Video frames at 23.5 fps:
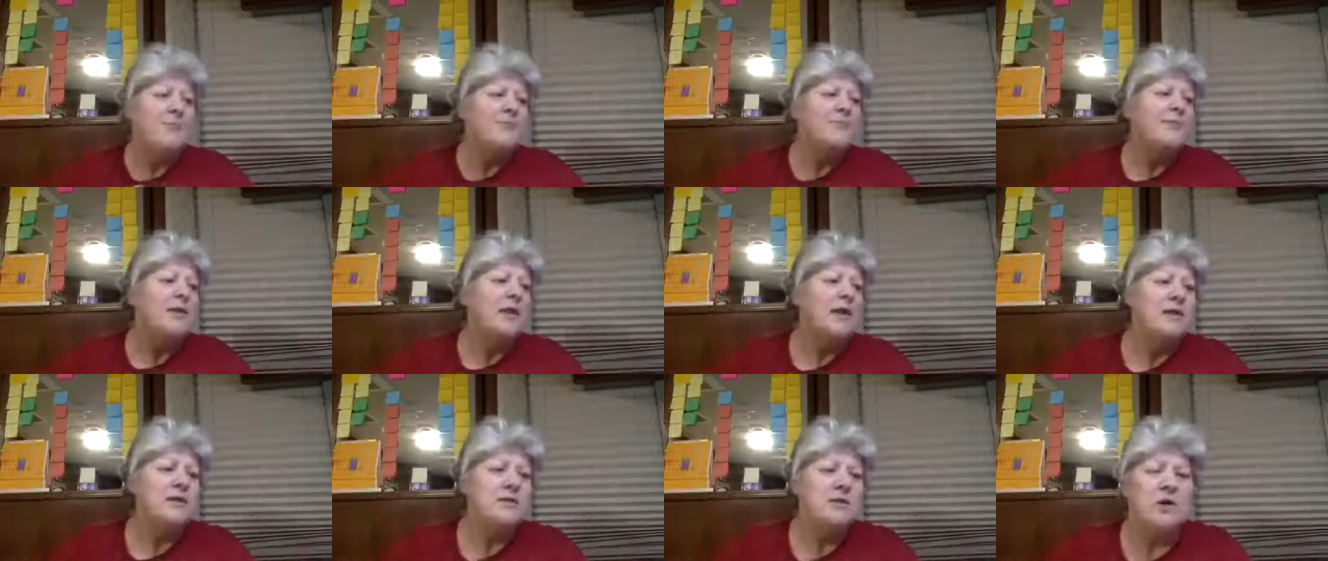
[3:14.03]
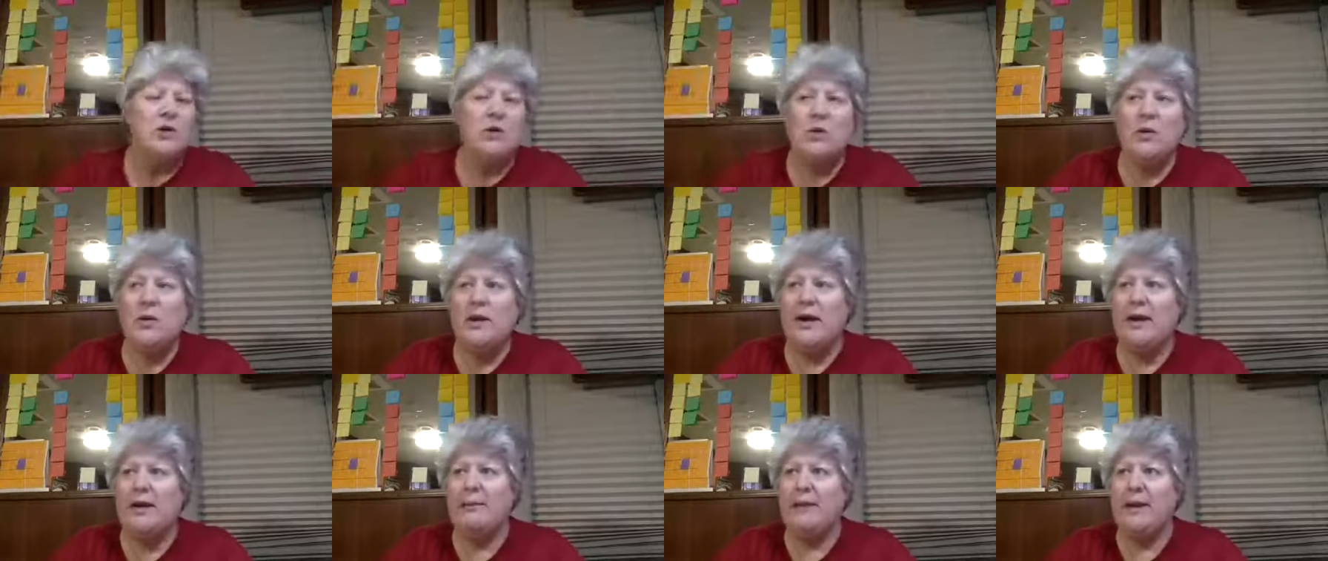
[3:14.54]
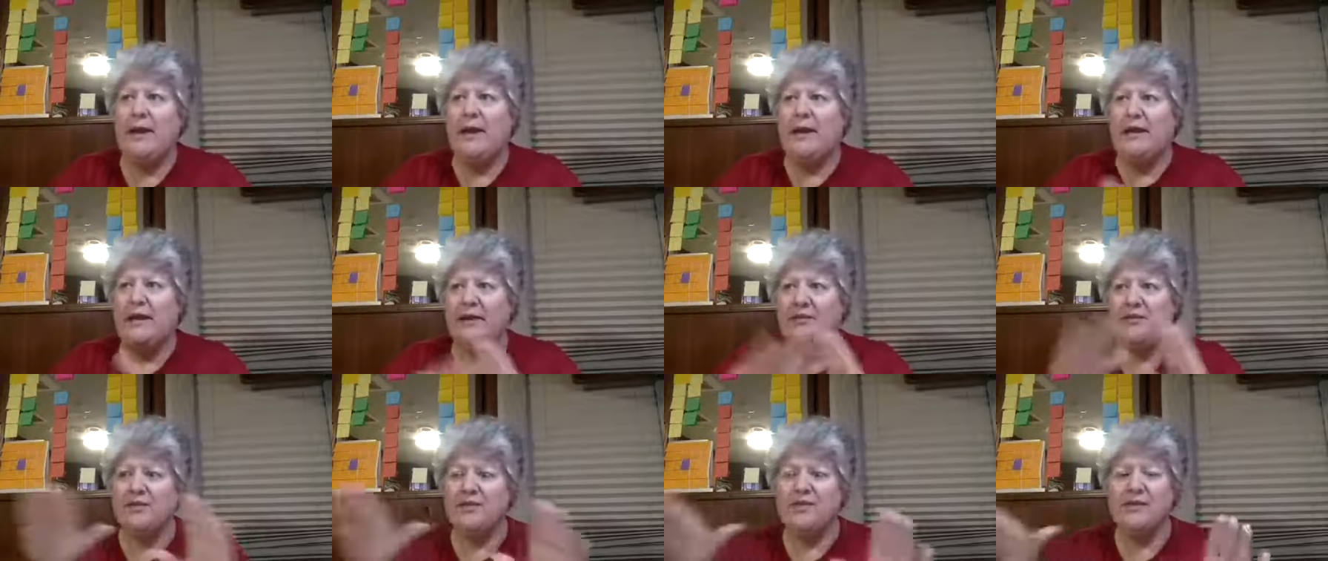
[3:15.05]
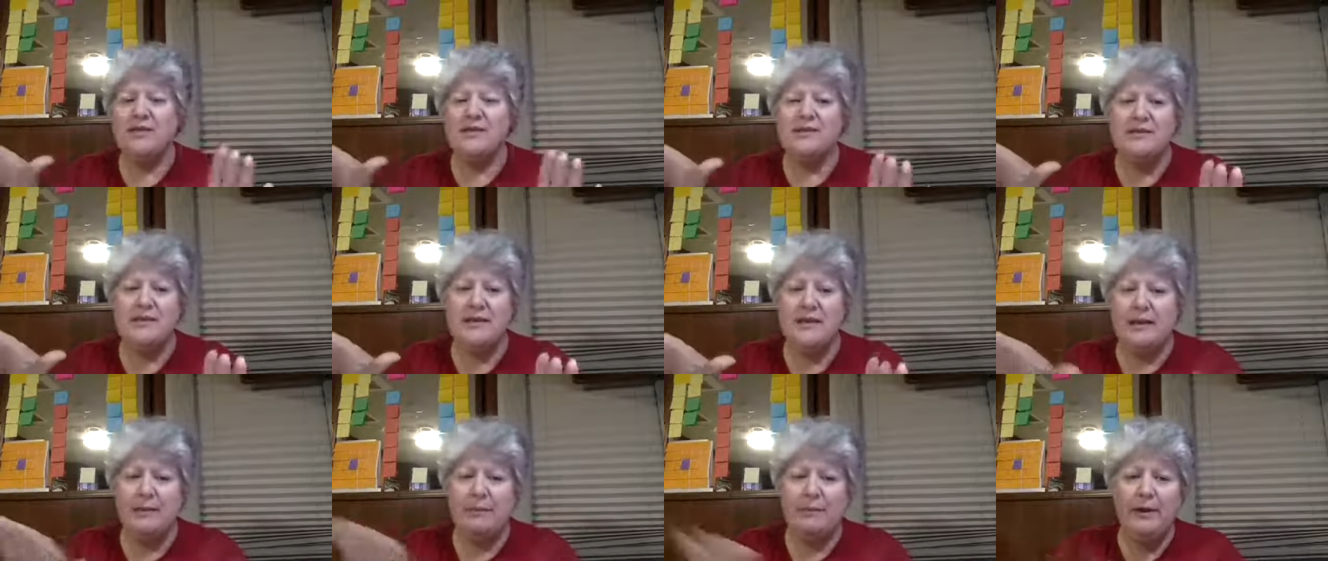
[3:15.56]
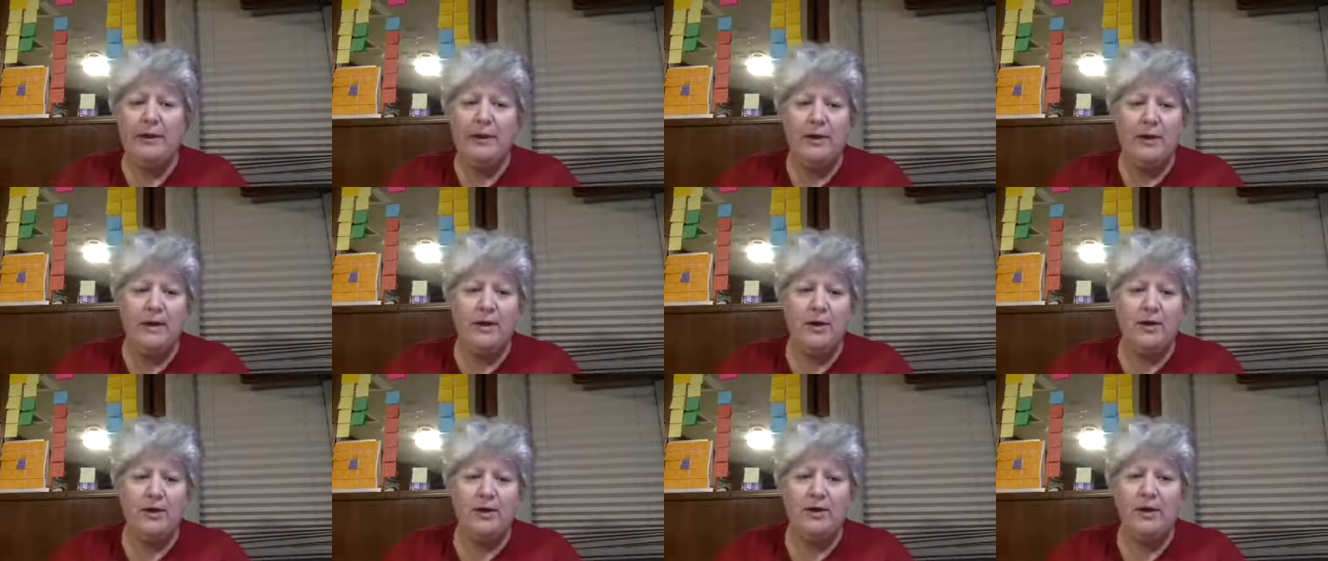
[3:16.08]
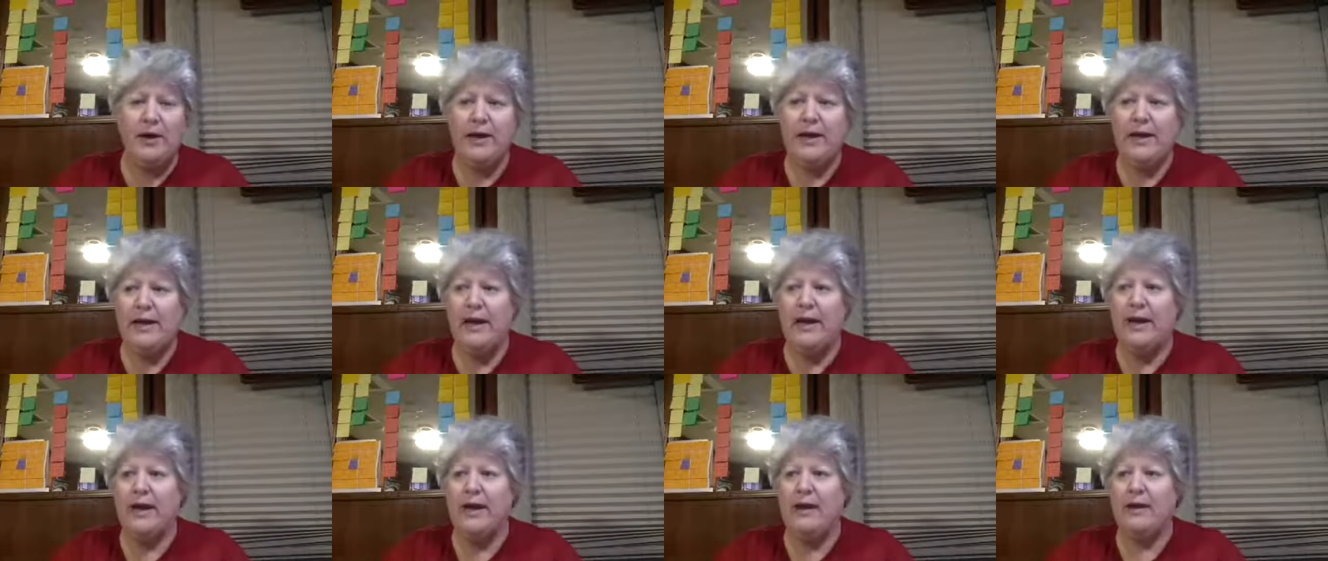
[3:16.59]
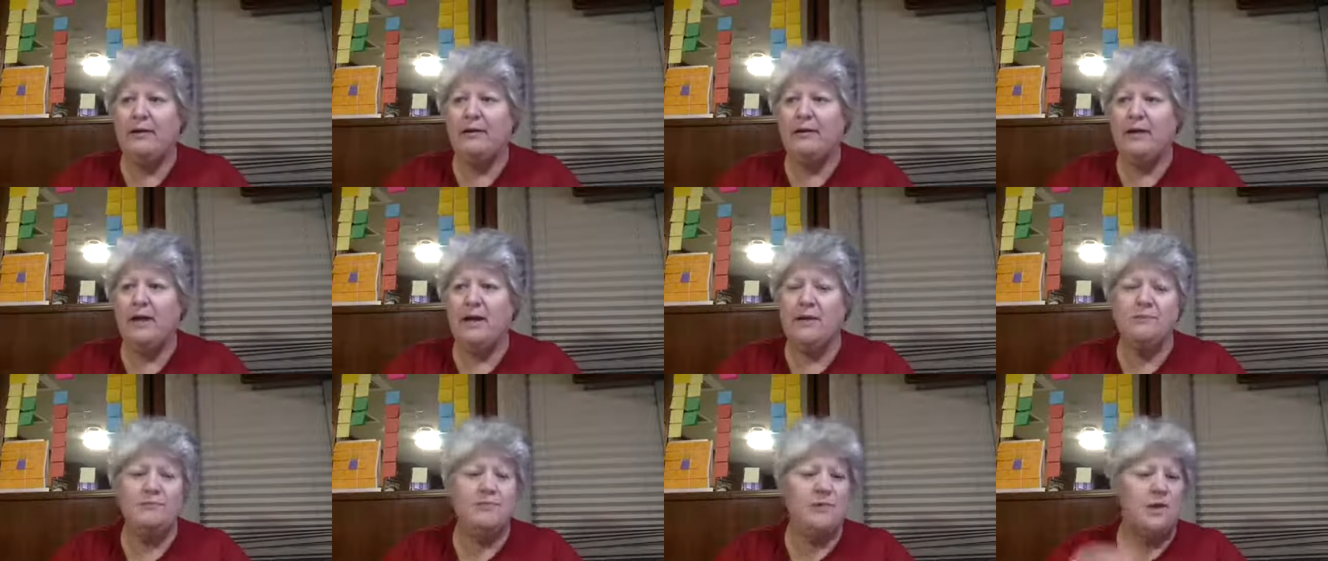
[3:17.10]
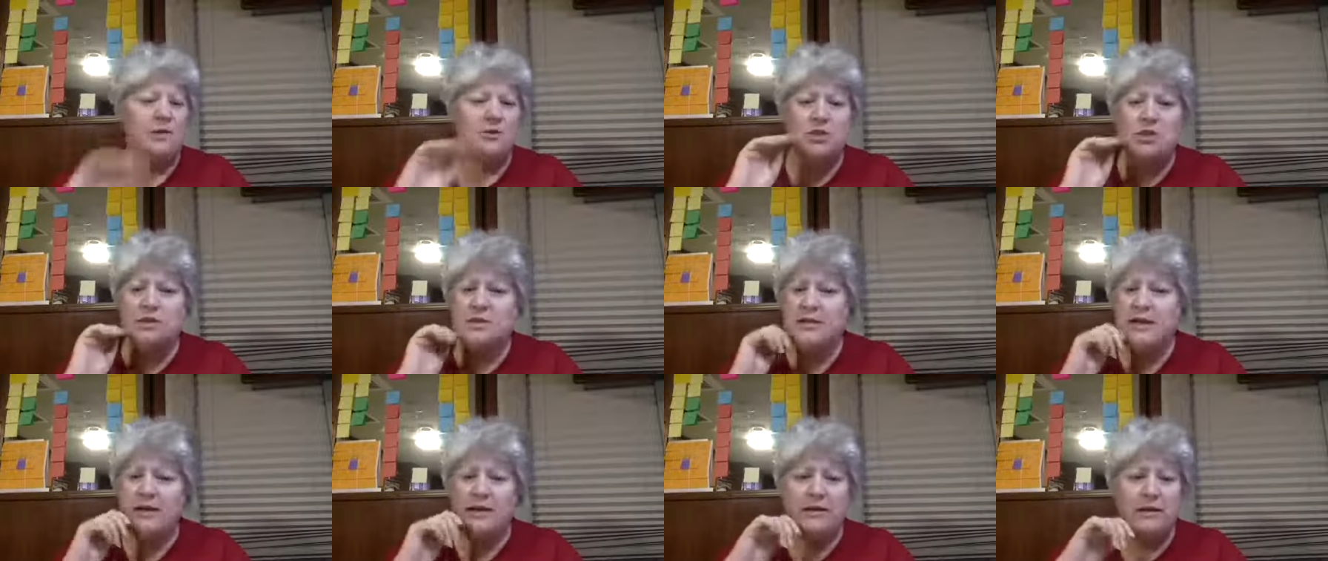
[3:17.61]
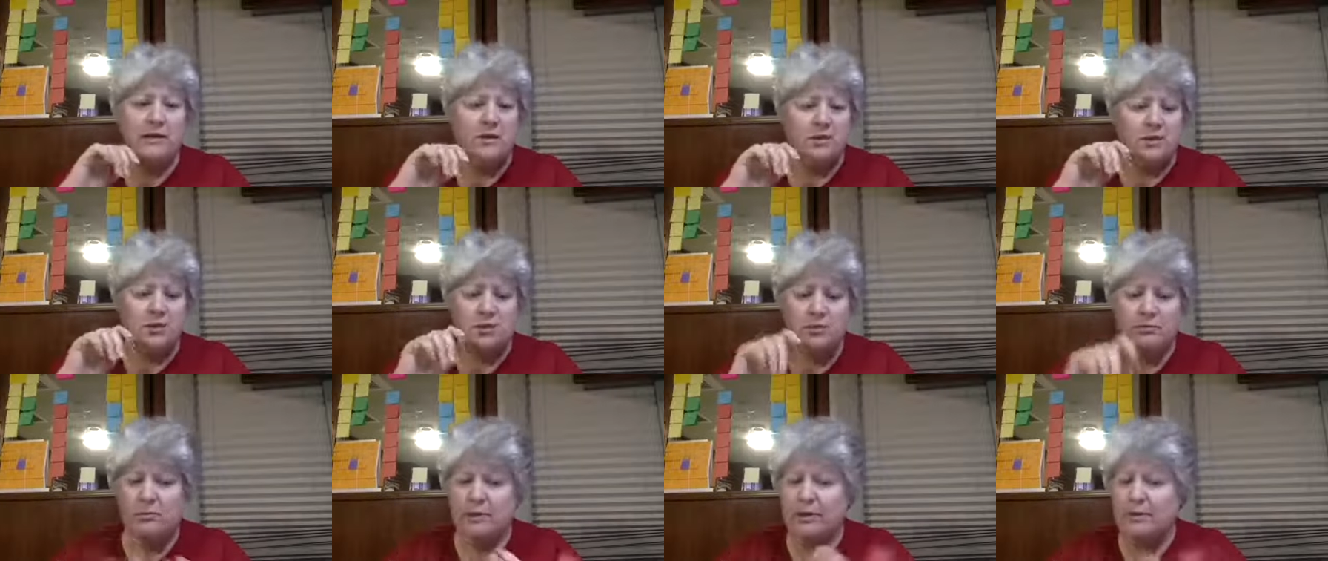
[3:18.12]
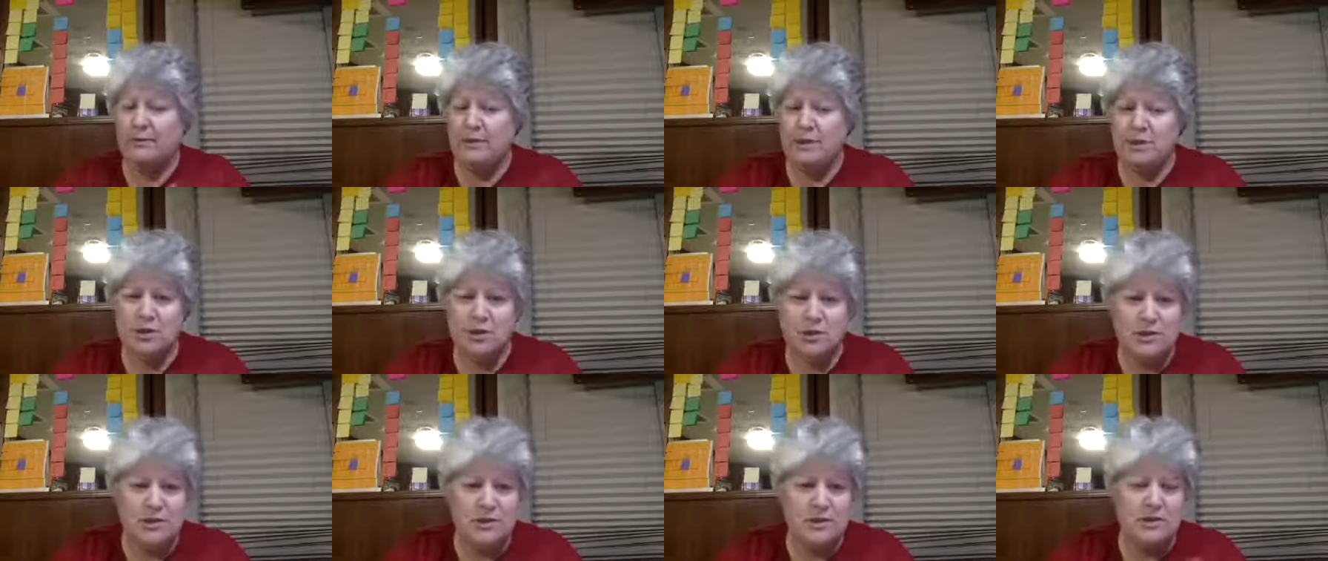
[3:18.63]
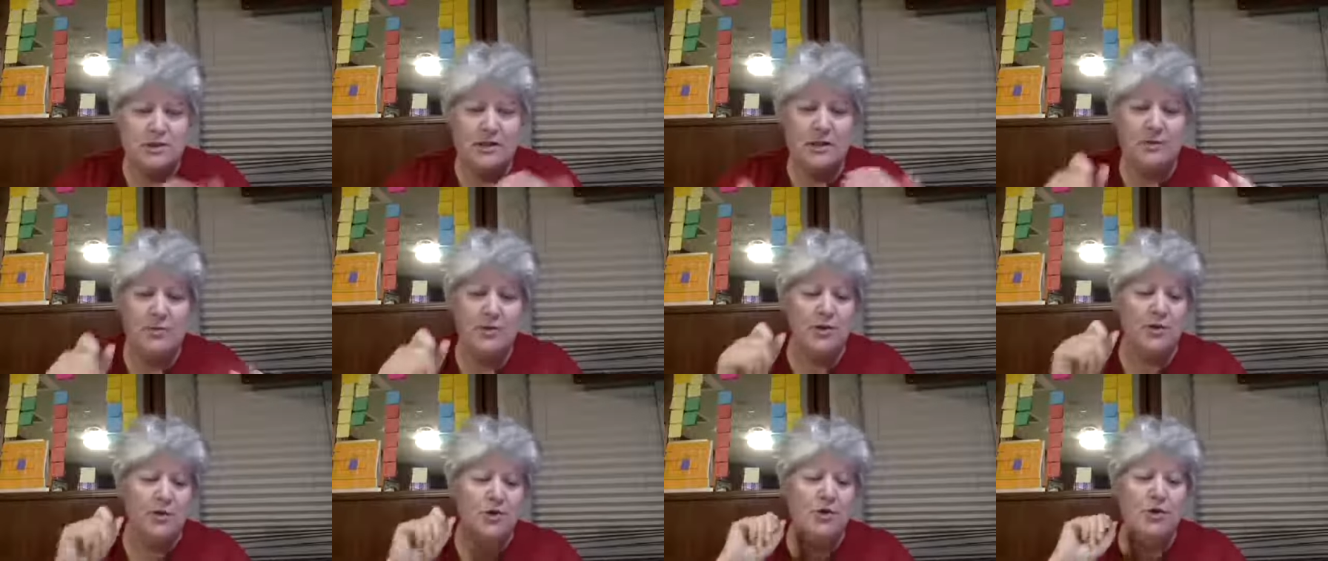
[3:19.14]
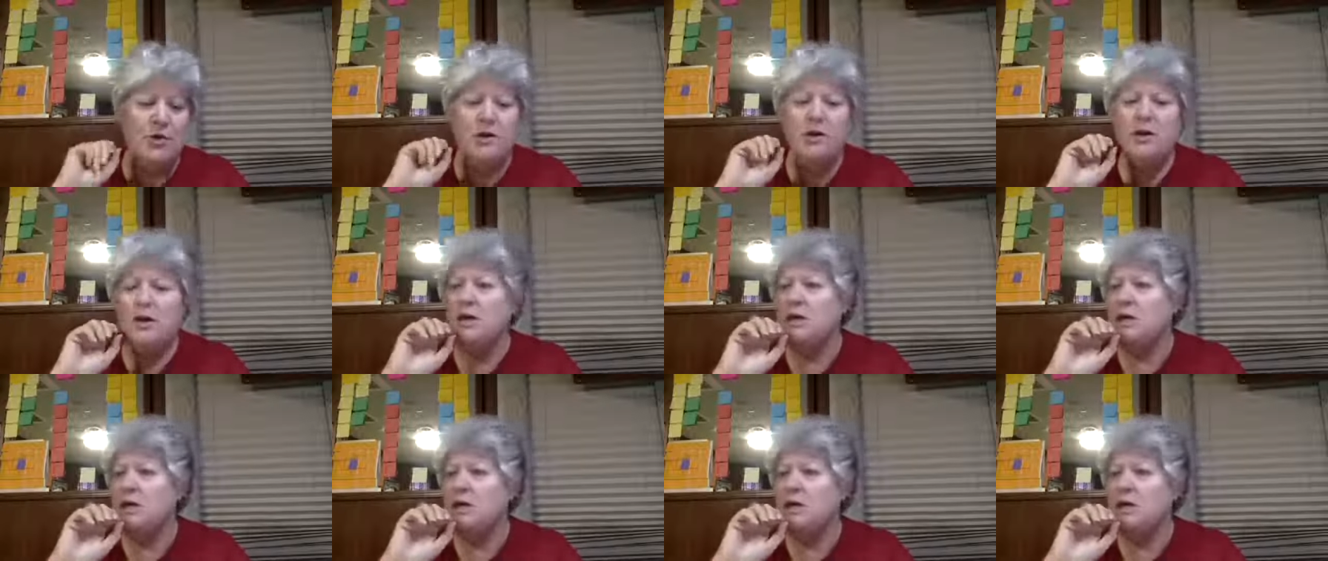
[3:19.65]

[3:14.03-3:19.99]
So I had everything set up here. I had, she's had one of my shirts in there with her.